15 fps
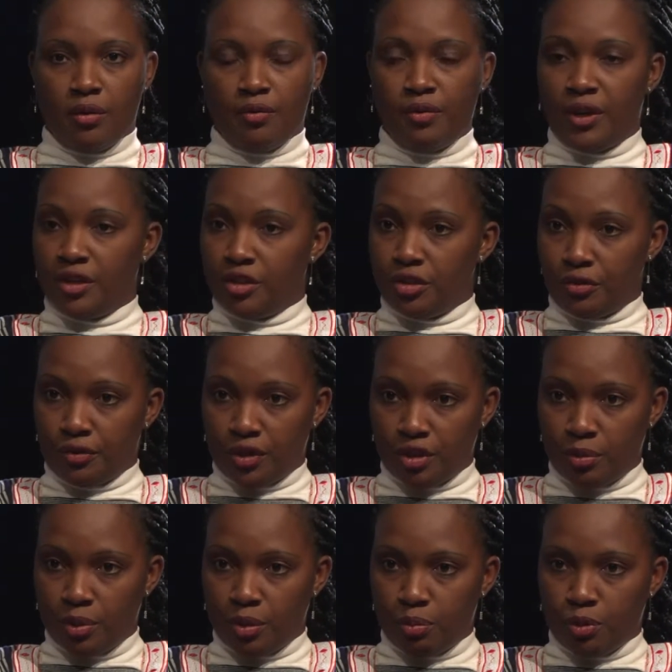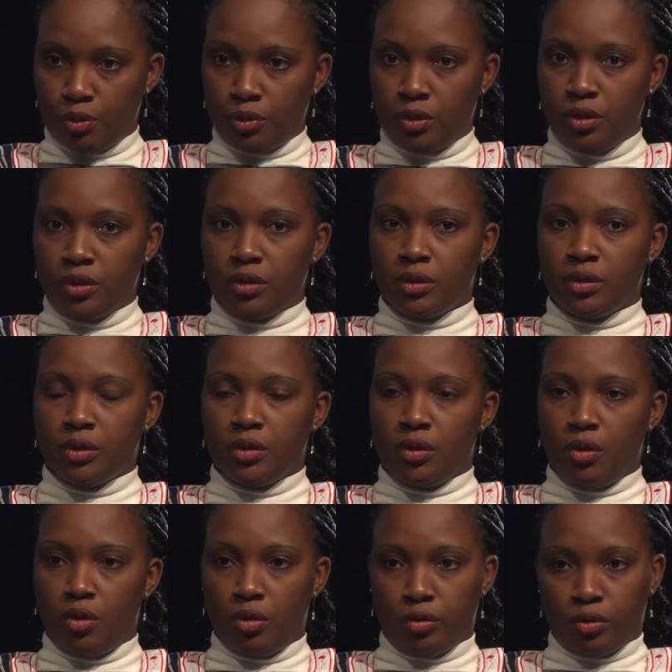very different people,
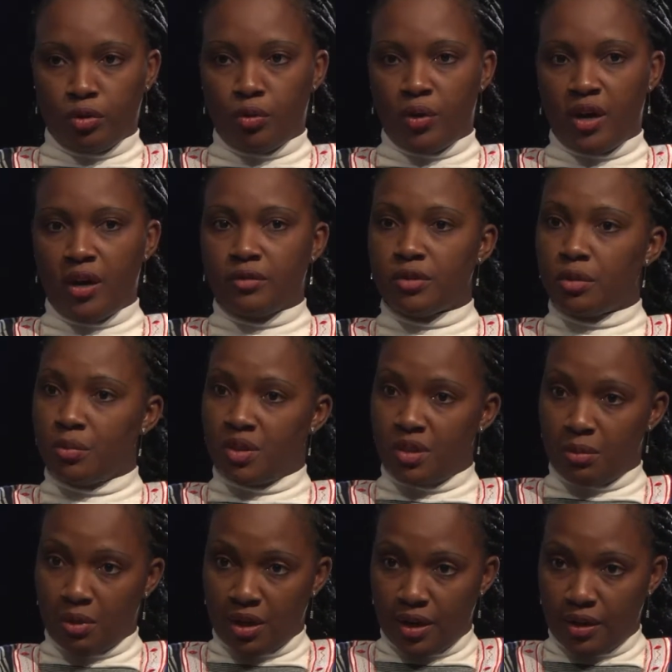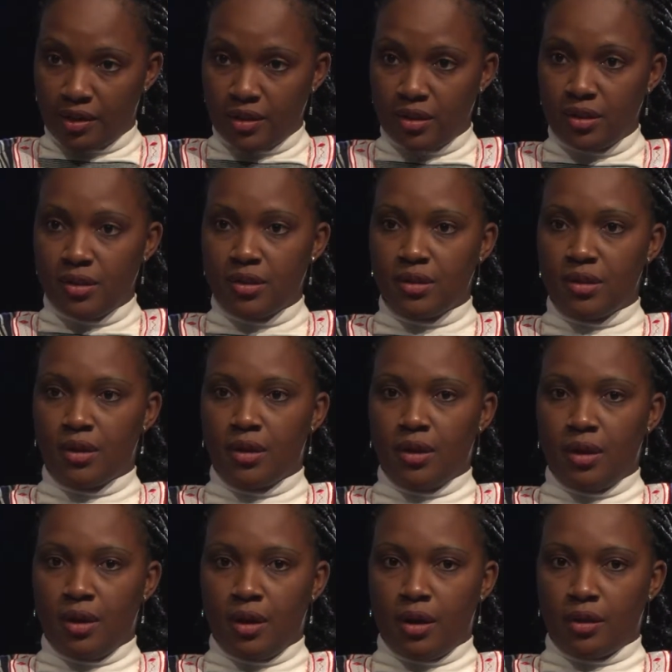although we have some similarities.
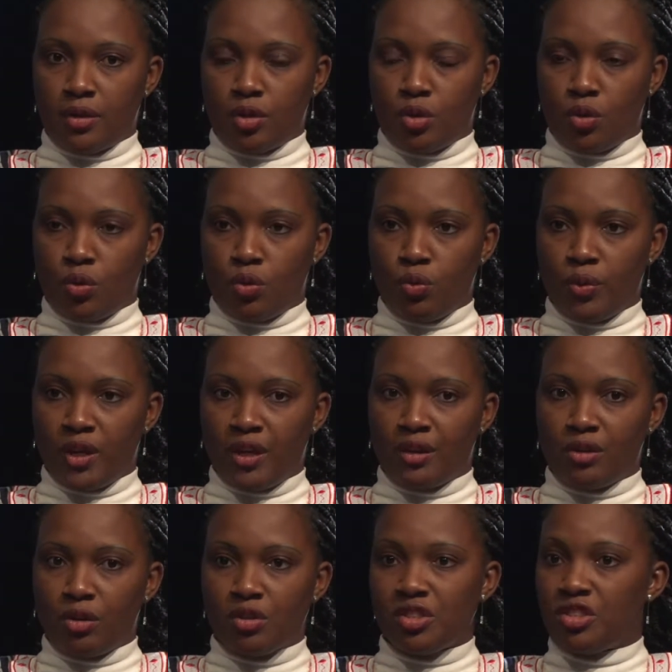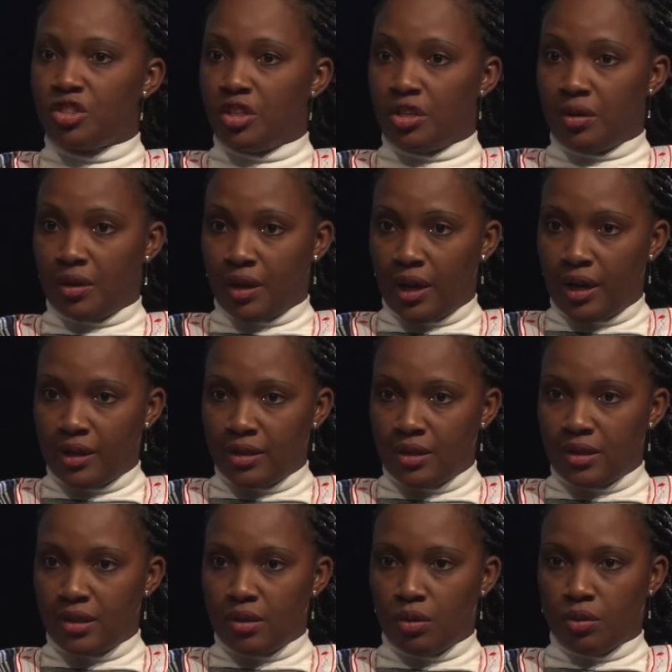And so we cannot
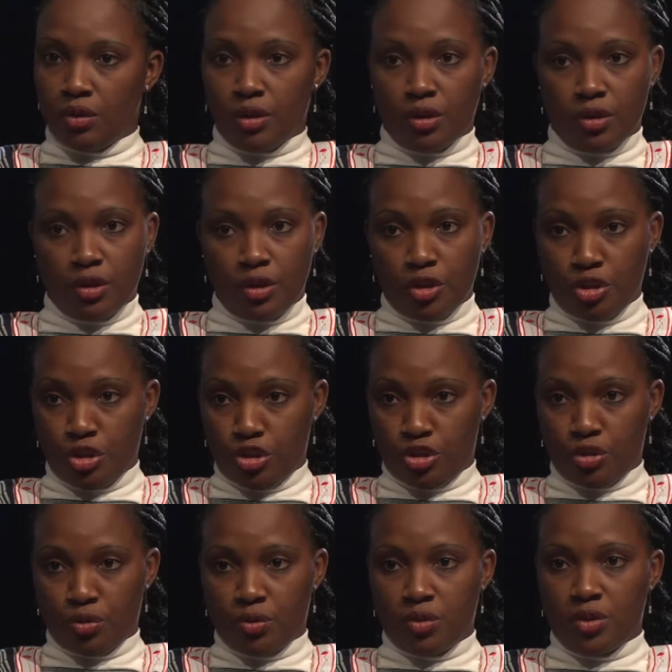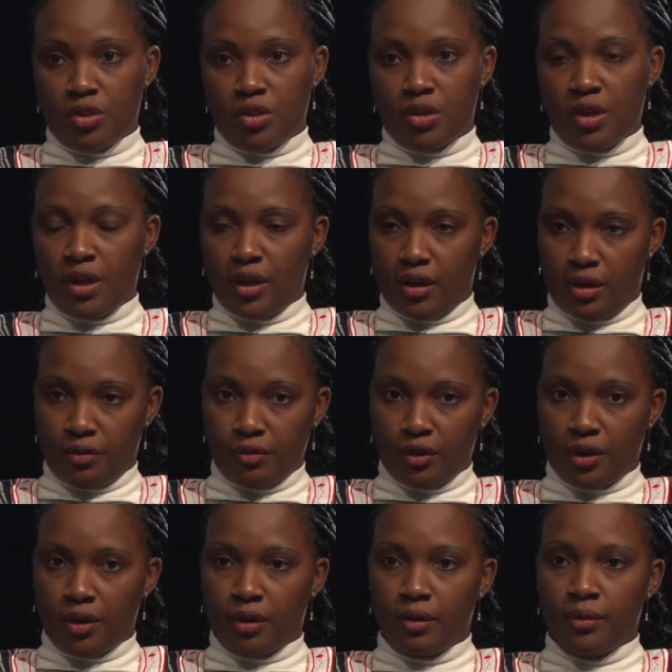generalize on issues in
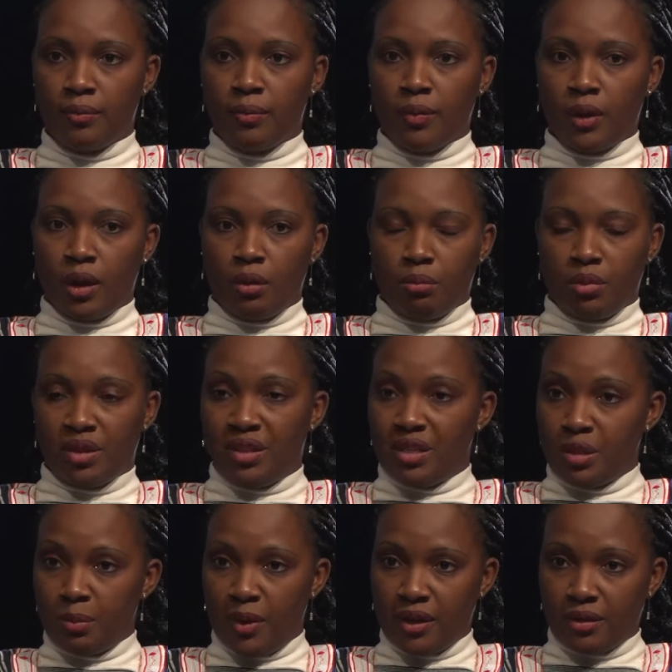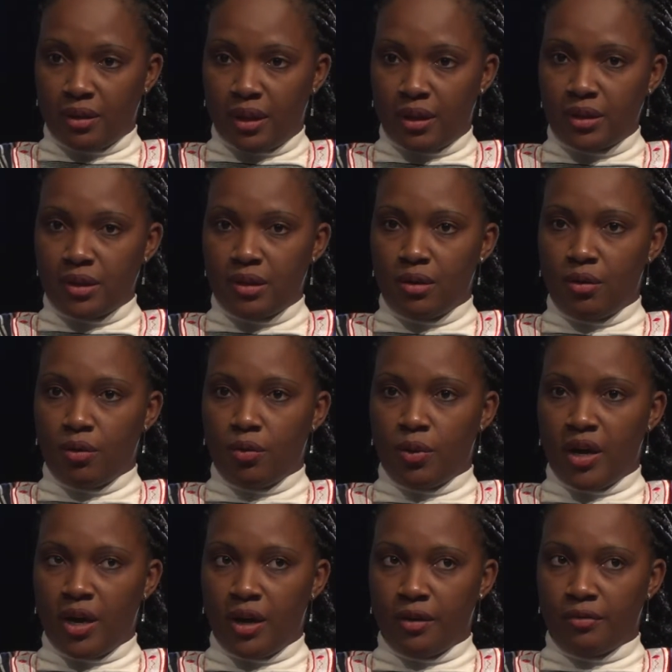Africa. But despite that,
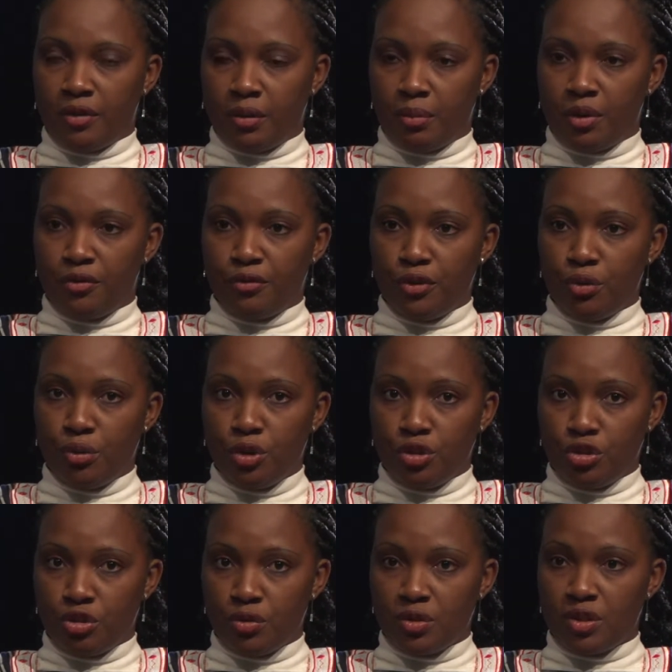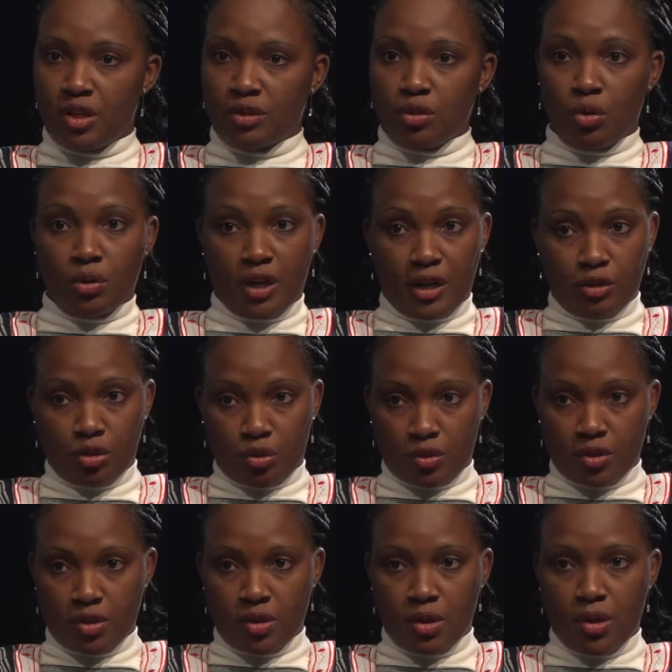we have a few issues that connect
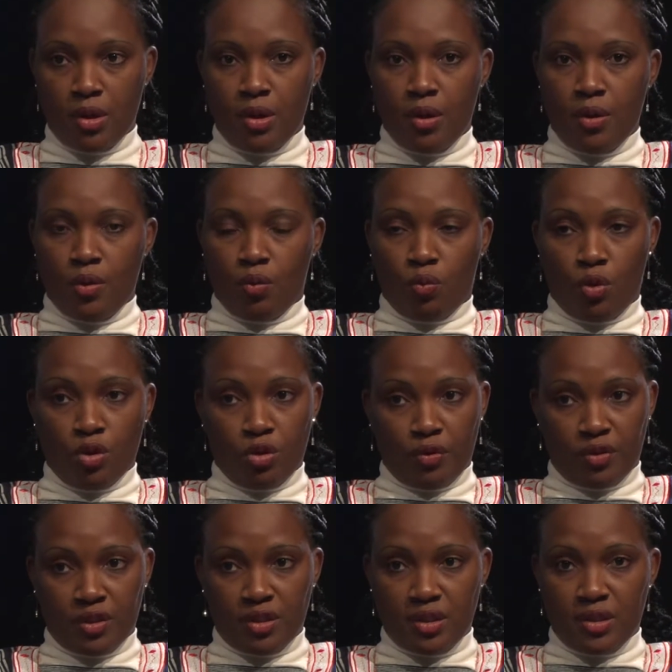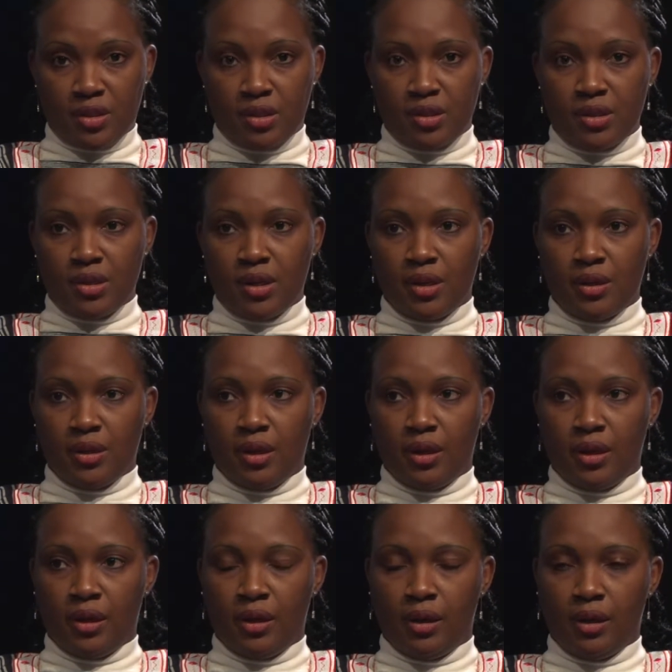us. One of it is
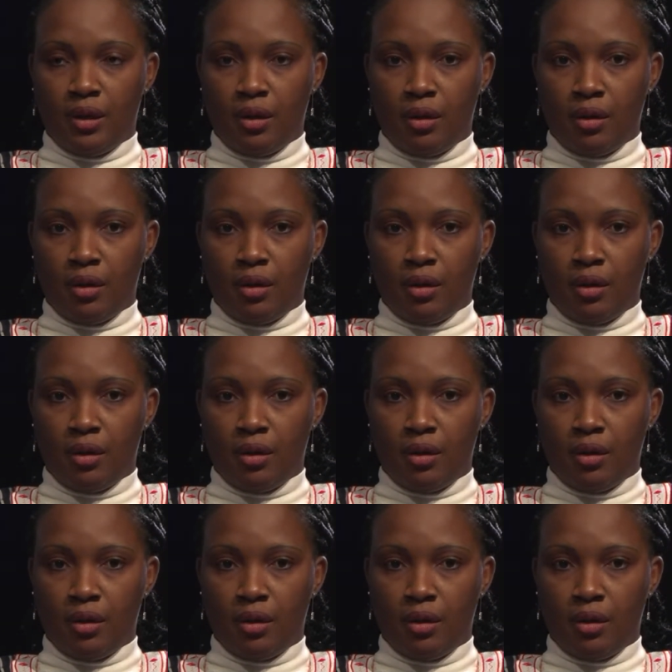the